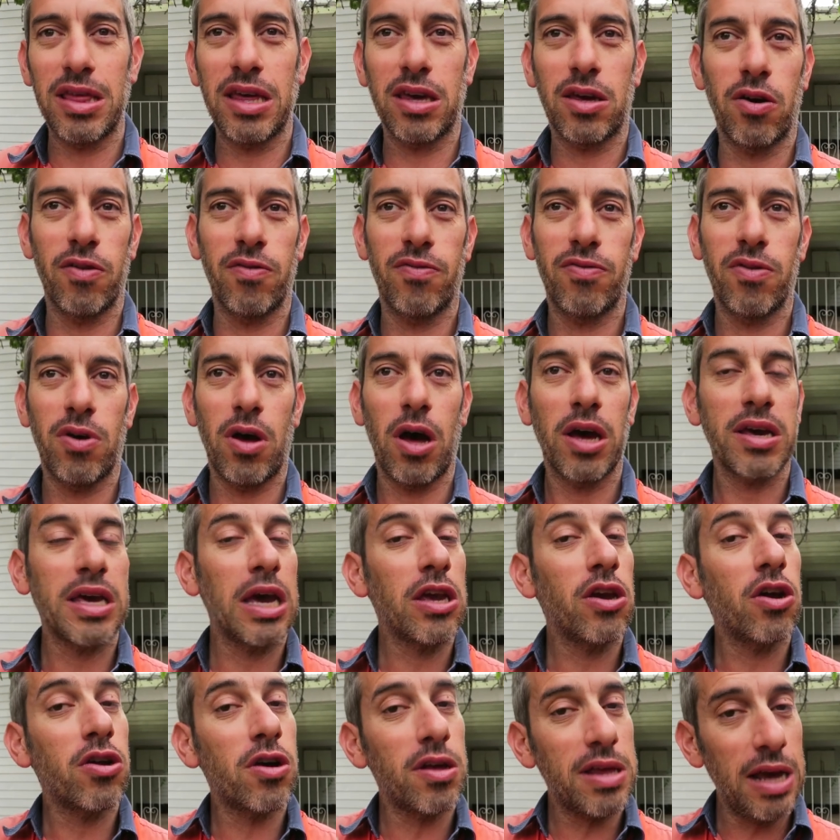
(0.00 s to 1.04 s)
Think of,
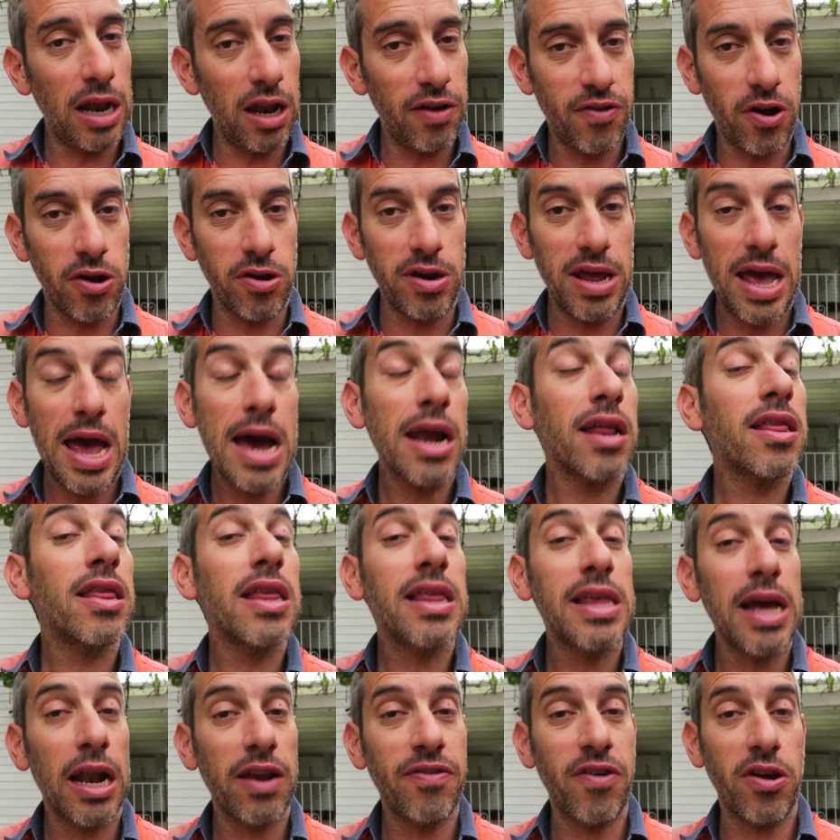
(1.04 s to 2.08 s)
okay, your telephone. How does
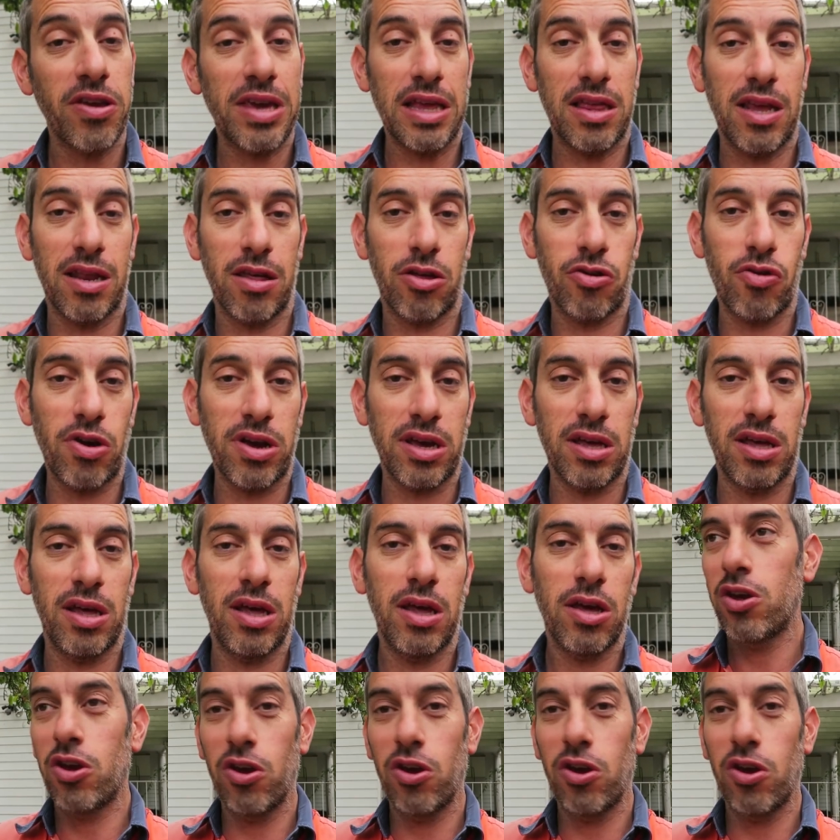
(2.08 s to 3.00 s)
the telephone get to the street?